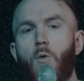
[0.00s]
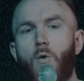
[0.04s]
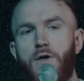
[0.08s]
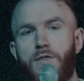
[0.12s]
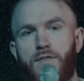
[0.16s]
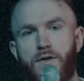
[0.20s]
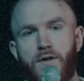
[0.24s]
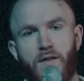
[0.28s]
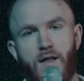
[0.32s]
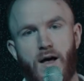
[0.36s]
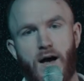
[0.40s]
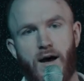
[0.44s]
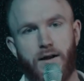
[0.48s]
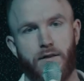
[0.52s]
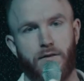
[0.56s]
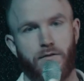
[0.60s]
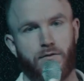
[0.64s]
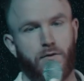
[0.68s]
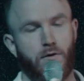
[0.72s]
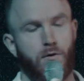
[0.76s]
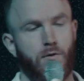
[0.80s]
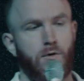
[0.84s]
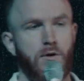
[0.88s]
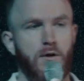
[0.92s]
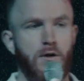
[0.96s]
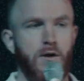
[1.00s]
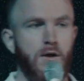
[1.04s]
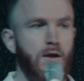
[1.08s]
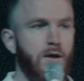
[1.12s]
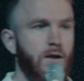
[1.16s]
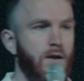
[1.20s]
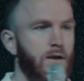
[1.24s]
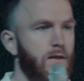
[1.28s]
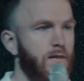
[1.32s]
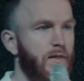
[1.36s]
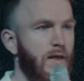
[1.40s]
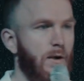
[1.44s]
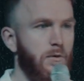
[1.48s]
with a lot. And so
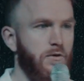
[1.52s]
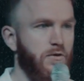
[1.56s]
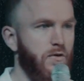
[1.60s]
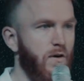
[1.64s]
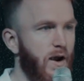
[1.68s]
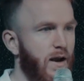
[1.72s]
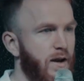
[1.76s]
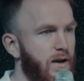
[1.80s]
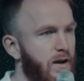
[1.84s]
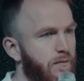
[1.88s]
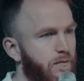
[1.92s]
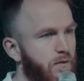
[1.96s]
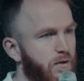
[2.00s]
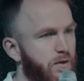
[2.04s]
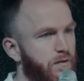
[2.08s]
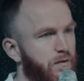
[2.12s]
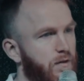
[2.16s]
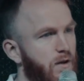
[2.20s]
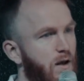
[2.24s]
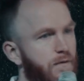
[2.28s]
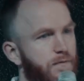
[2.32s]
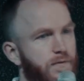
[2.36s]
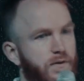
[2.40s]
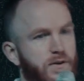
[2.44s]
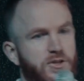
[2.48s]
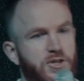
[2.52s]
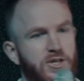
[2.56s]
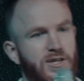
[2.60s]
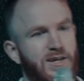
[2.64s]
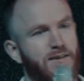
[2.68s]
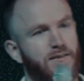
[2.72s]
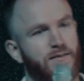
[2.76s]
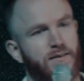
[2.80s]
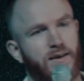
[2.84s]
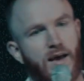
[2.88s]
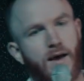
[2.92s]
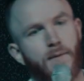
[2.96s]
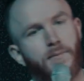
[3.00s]
they were trying different stuff, and she
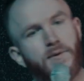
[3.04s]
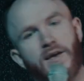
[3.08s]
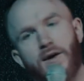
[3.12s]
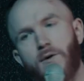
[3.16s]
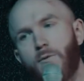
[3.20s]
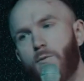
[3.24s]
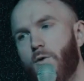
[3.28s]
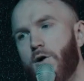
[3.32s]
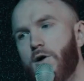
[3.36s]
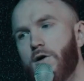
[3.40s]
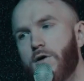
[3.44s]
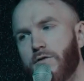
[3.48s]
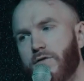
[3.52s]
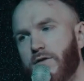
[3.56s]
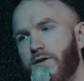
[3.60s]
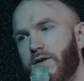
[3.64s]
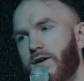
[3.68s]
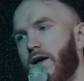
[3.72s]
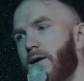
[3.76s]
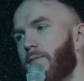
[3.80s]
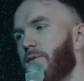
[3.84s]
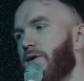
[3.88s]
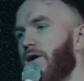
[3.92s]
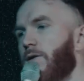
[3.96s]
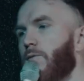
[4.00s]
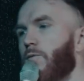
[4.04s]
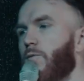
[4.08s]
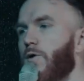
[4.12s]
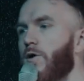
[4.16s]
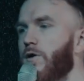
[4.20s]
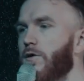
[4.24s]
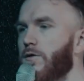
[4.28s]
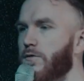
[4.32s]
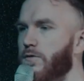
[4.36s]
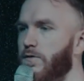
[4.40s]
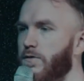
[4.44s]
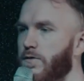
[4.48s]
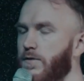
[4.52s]
just kept getting worse and kept getting
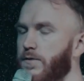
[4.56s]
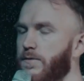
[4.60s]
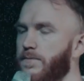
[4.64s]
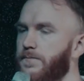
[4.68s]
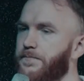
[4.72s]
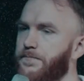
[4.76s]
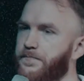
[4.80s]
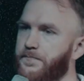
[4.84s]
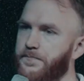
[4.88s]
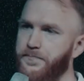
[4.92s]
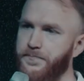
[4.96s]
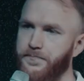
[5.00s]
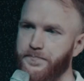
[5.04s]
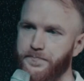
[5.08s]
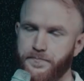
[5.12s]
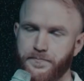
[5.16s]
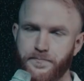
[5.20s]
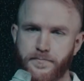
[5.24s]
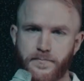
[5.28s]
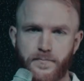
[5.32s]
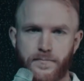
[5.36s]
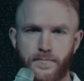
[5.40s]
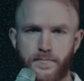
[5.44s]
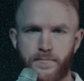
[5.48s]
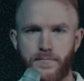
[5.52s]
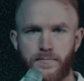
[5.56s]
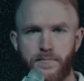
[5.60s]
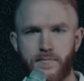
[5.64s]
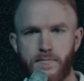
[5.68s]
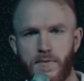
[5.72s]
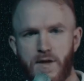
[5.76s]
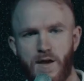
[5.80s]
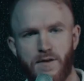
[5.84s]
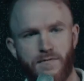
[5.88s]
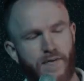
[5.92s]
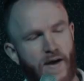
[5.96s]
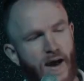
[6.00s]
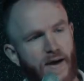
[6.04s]
worse.
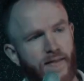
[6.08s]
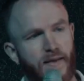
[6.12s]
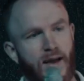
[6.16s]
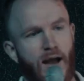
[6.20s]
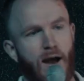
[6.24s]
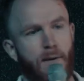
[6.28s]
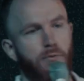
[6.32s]
And finally, I